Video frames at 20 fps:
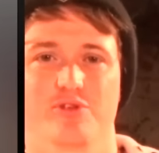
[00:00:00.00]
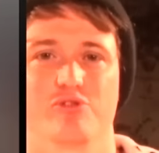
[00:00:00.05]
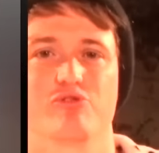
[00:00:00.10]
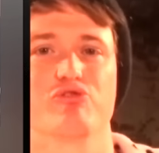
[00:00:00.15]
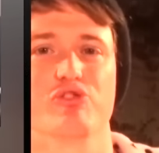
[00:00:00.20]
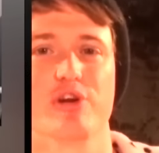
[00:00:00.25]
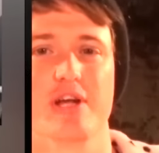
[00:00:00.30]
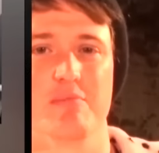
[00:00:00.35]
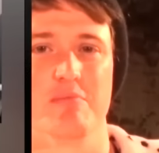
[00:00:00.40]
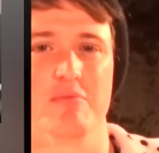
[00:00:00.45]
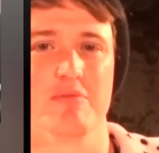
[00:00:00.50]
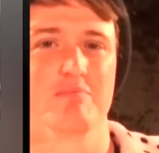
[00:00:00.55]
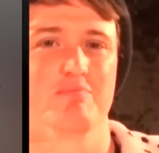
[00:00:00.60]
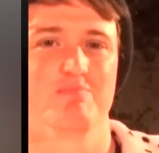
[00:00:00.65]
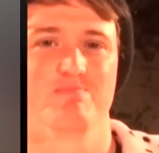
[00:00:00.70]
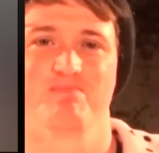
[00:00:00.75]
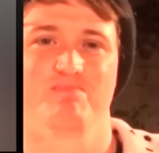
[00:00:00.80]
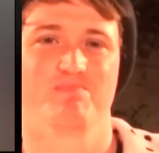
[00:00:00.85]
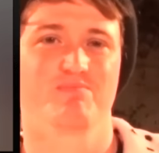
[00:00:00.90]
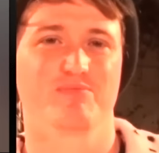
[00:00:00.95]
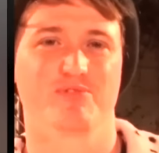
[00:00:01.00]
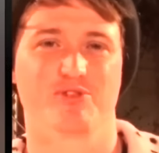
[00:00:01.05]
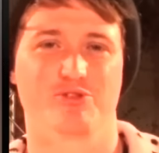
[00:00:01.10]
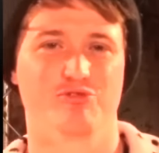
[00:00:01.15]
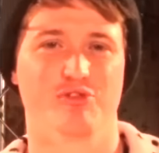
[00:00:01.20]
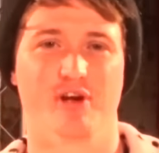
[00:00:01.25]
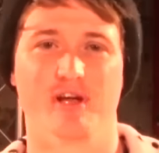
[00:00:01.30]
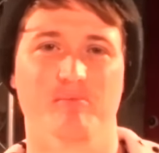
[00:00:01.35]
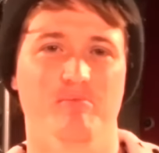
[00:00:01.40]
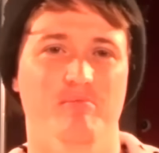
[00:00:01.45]
Grim.
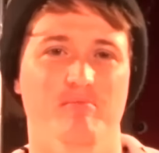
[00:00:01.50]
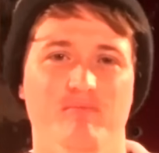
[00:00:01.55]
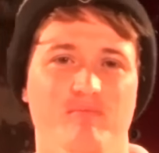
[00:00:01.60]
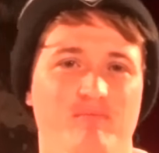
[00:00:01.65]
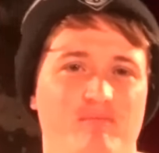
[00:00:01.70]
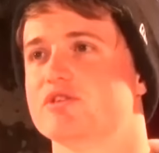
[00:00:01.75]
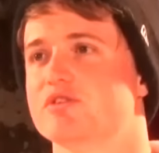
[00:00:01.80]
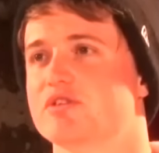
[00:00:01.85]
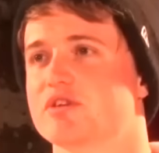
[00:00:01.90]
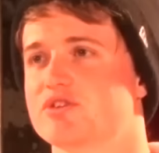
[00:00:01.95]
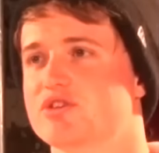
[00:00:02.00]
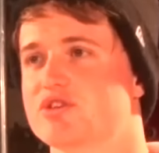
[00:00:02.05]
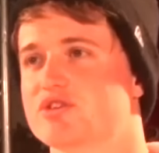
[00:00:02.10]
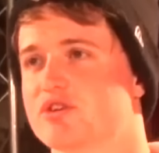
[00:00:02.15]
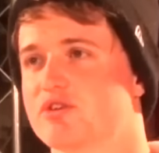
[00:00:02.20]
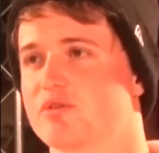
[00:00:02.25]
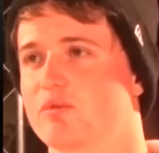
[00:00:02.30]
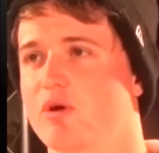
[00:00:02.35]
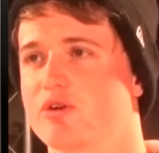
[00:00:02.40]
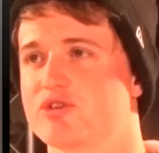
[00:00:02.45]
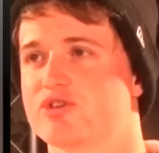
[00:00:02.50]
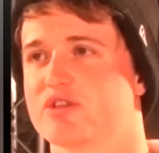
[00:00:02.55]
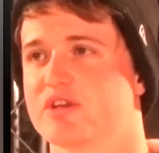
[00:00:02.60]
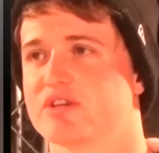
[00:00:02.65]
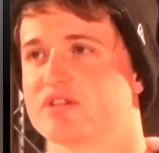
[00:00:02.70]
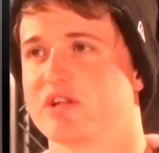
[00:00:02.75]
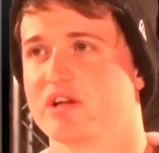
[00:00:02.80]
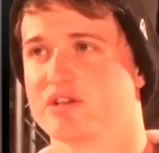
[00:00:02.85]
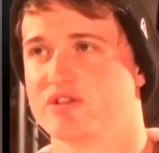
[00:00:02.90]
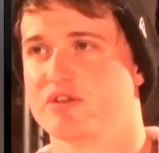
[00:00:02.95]
Do you think she's going to watch
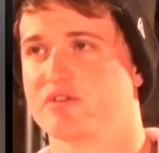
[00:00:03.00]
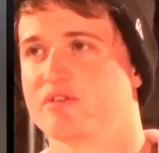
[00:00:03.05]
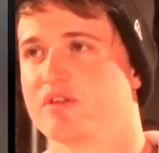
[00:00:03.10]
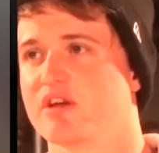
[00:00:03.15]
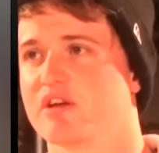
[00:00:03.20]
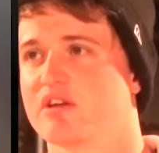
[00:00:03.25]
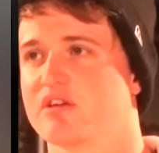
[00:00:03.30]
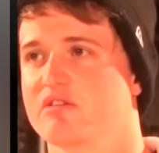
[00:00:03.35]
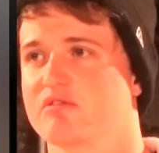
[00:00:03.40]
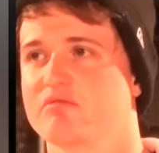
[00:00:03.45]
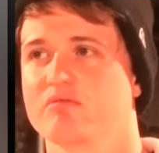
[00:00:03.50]
this? Like, do you think?